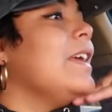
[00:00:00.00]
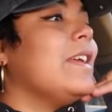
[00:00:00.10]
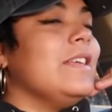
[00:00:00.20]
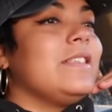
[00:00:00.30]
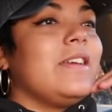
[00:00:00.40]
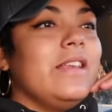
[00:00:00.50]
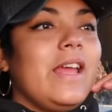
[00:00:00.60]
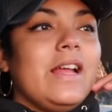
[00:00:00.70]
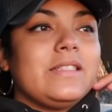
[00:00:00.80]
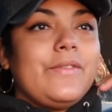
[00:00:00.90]
because
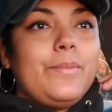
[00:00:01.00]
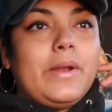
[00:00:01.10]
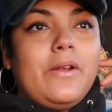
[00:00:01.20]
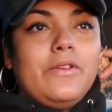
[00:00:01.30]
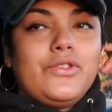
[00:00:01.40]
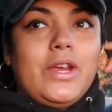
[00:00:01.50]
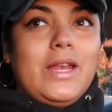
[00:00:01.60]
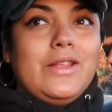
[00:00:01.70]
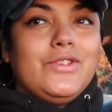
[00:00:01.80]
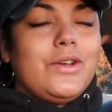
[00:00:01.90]
Kalia has never been on a
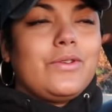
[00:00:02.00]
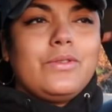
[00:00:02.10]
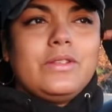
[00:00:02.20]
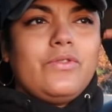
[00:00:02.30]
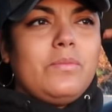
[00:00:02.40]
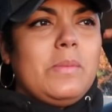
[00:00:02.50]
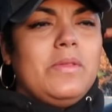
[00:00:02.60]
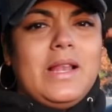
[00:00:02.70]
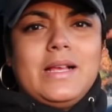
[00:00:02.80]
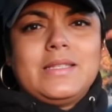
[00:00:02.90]
train, and Jericho doesn't remember
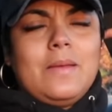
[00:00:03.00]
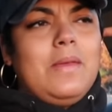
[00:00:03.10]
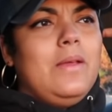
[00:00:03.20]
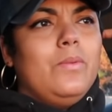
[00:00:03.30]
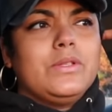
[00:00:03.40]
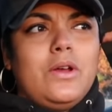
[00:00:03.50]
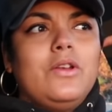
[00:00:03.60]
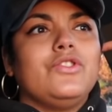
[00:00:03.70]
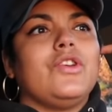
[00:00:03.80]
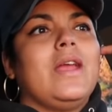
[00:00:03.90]
the last time he was on
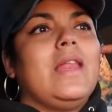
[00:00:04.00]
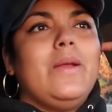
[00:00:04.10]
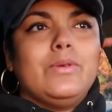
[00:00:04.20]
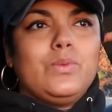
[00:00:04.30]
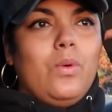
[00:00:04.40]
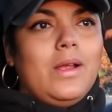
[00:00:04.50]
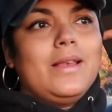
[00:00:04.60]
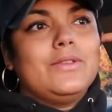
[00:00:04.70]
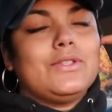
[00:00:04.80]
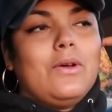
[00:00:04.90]
a train. He was
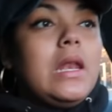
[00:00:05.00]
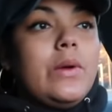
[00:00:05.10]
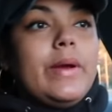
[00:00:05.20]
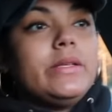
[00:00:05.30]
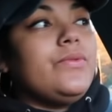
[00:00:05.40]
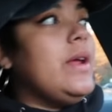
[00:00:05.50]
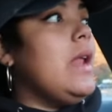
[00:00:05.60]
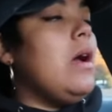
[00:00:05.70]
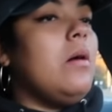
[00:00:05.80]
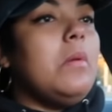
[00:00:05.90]
one. So anyways, right
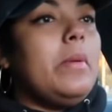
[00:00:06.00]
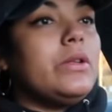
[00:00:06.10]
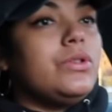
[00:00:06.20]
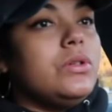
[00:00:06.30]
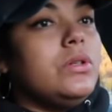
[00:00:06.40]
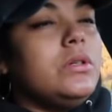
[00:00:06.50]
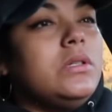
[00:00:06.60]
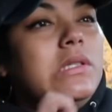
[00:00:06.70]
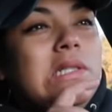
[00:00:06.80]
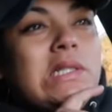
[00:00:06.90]
now I'm about to